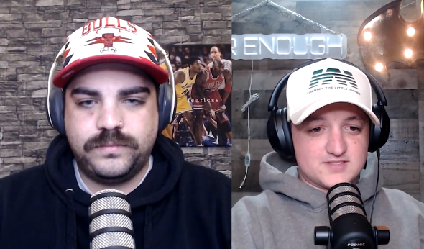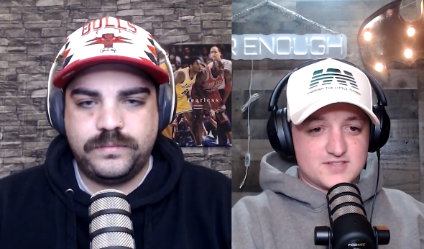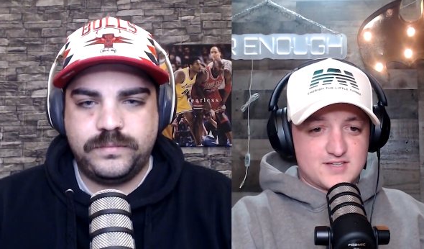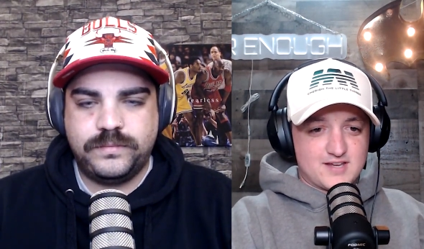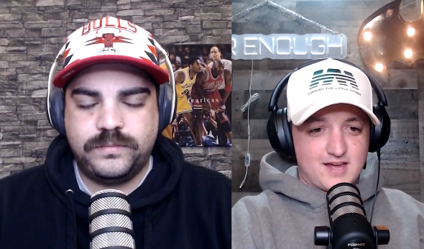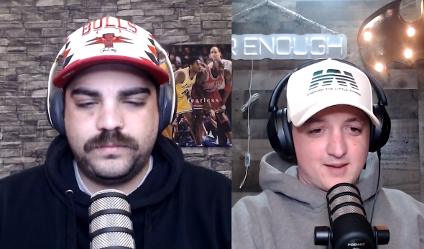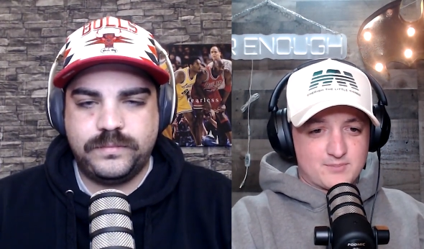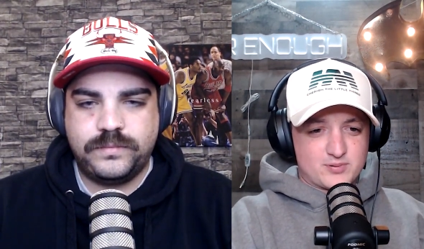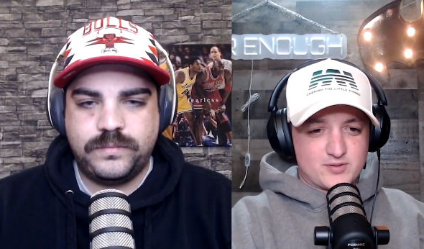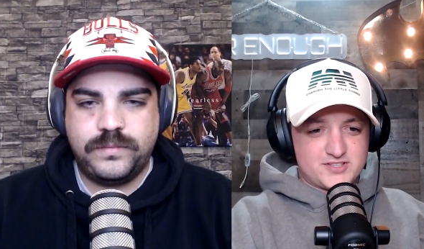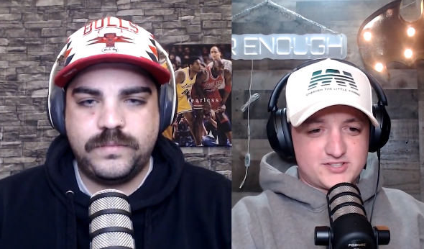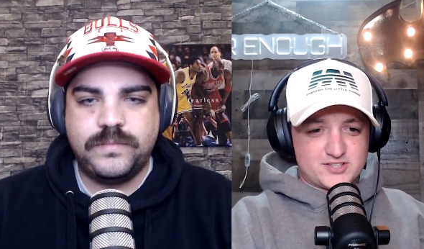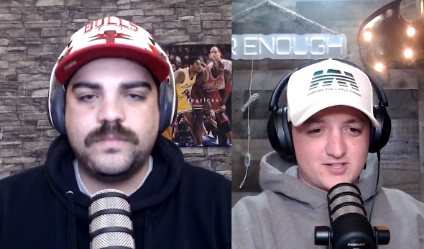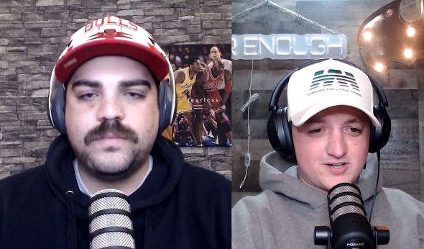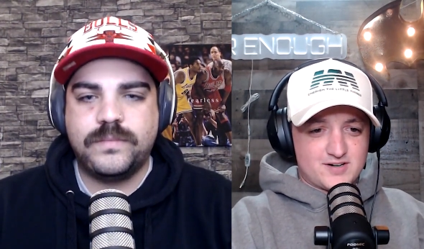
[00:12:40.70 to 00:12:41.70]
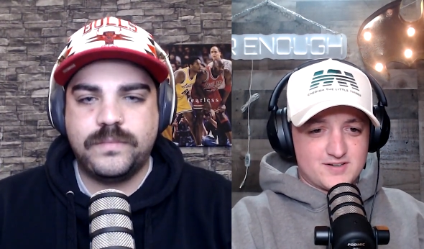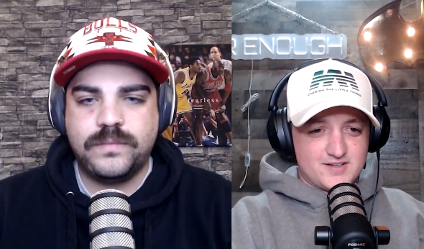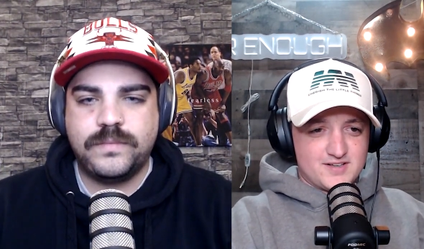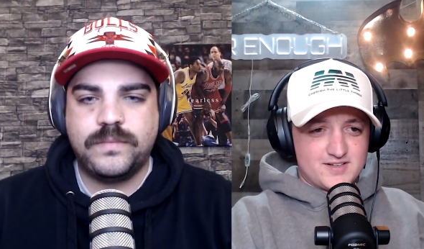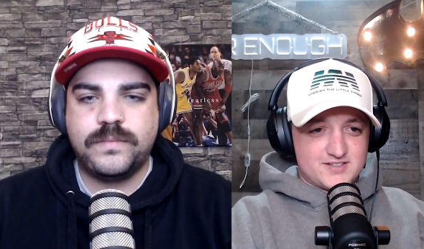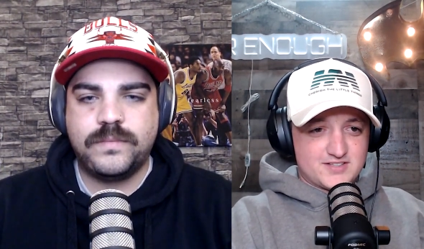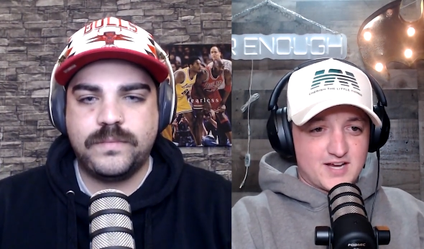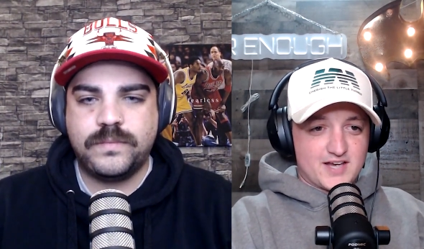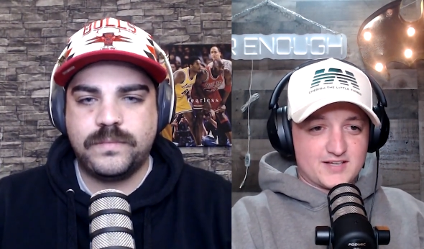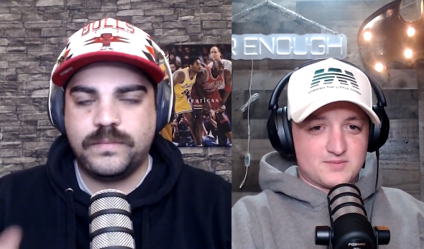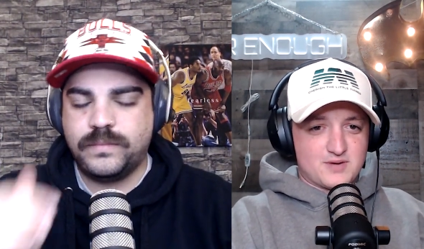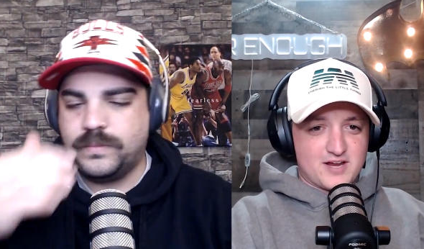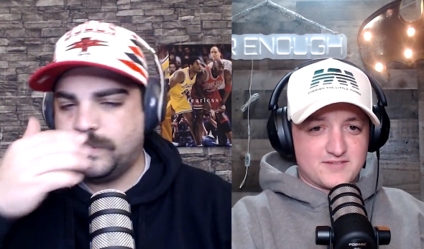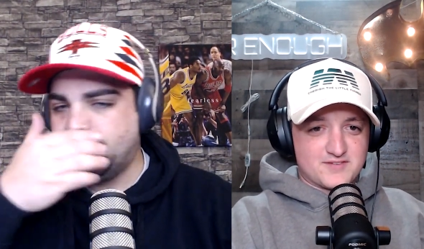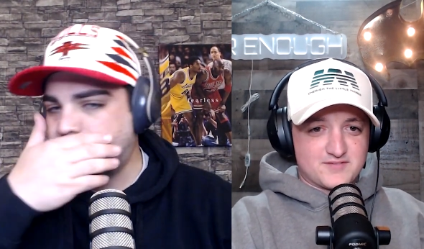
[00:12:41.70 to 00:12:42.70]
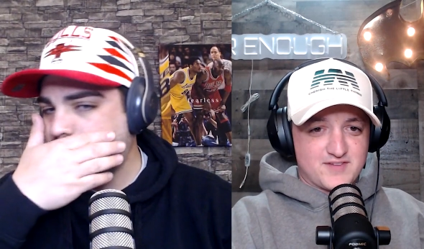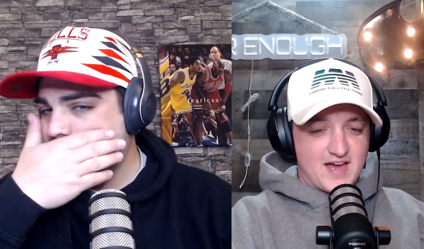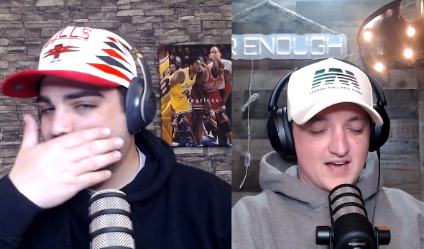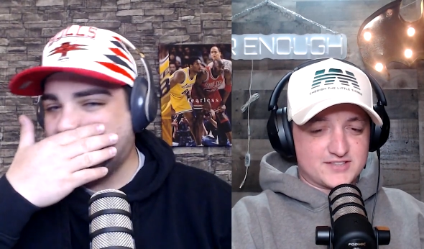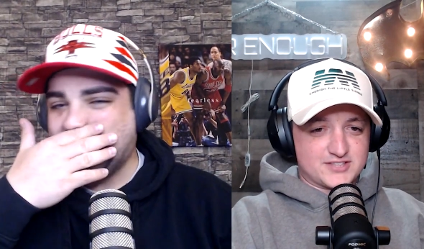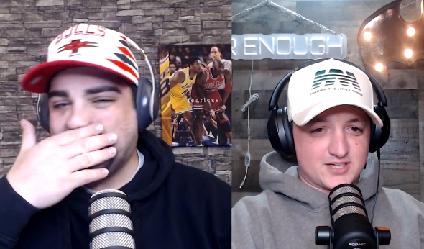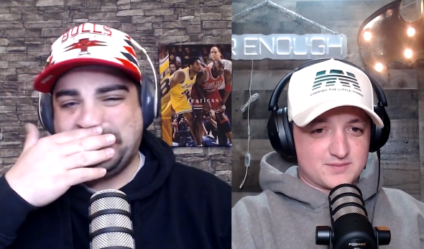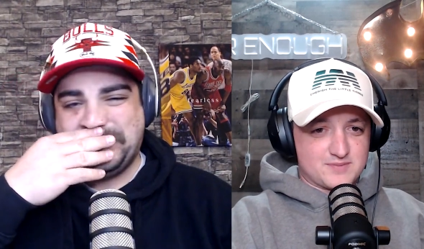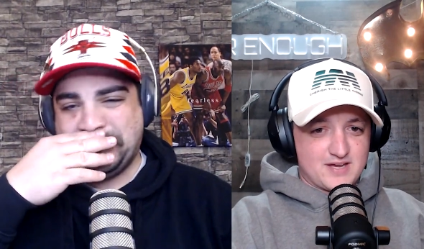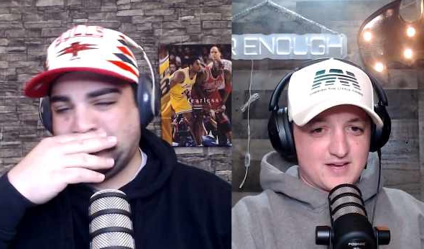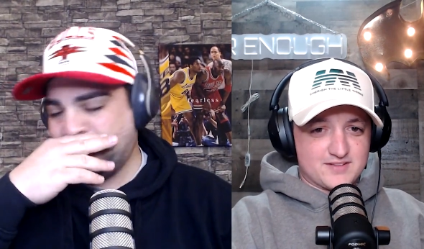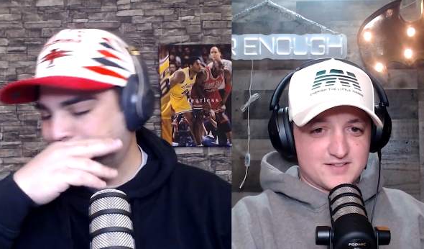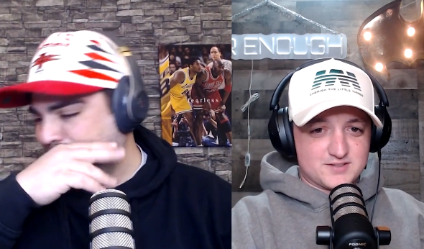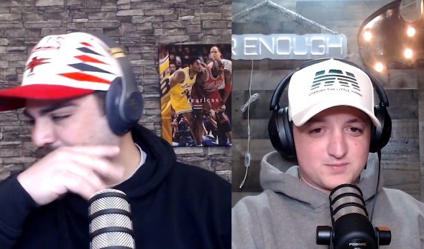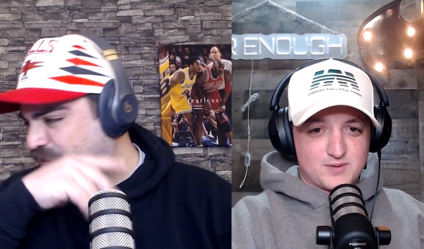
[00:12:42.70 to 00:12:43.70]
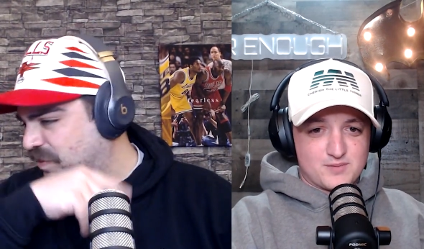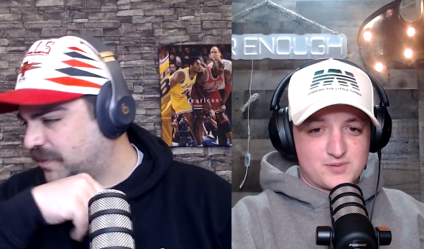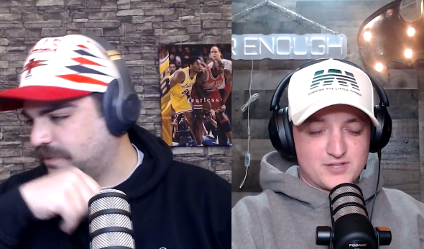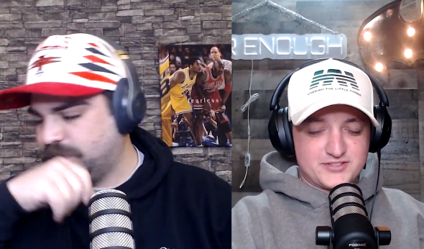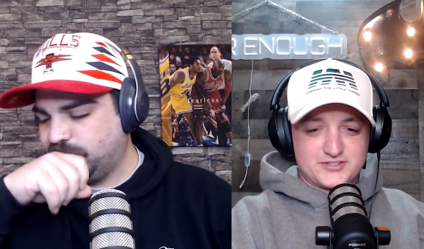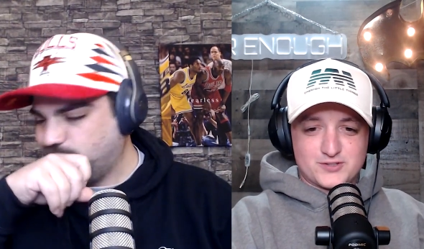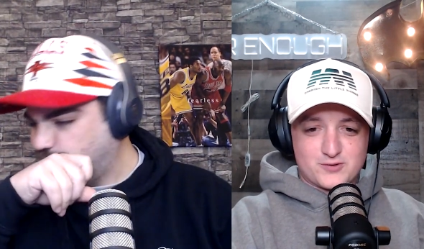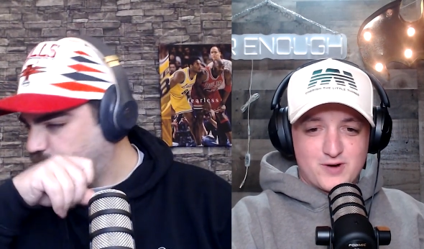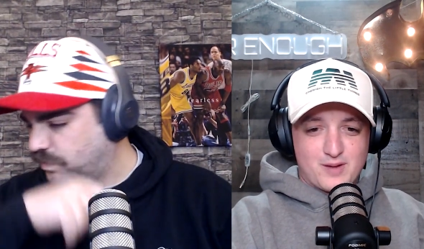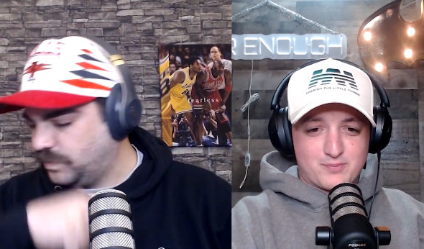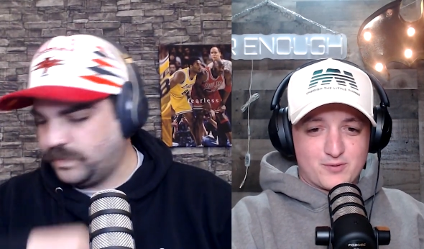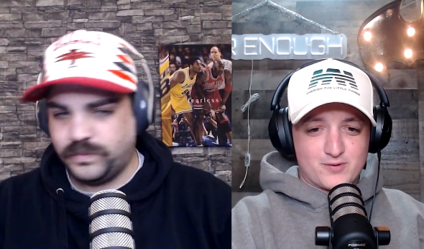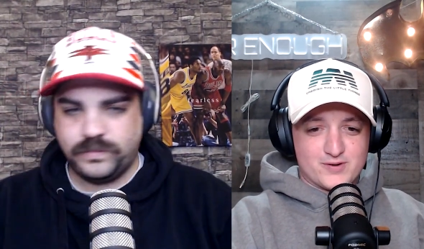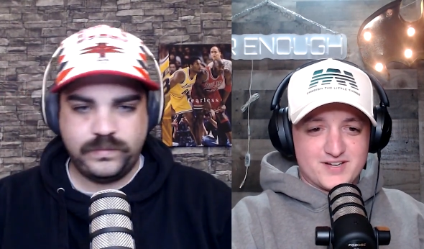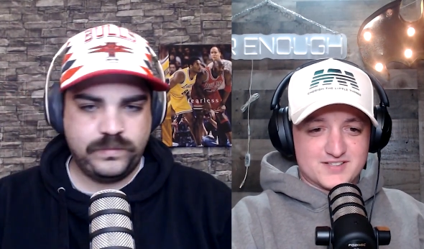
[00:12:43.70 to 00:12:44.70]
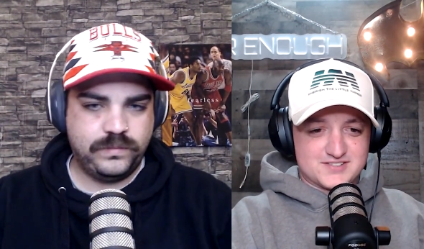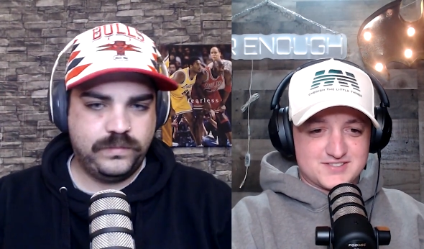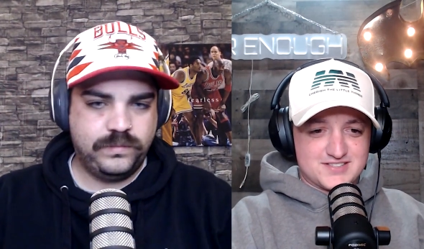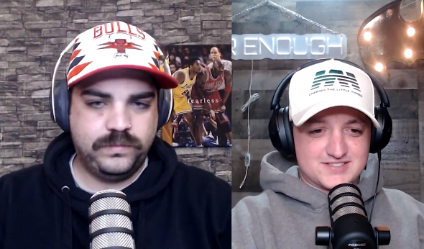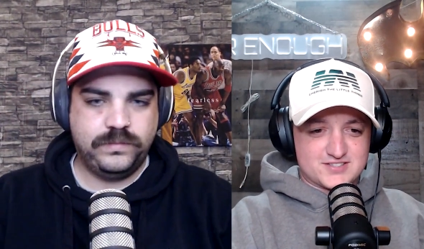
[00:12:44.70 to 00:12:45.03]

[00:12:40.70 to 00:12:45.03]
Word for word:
Speaker 1: again i'm pretty sure jack you might have to fact check me on this but i'm pretty sure rupp arena seats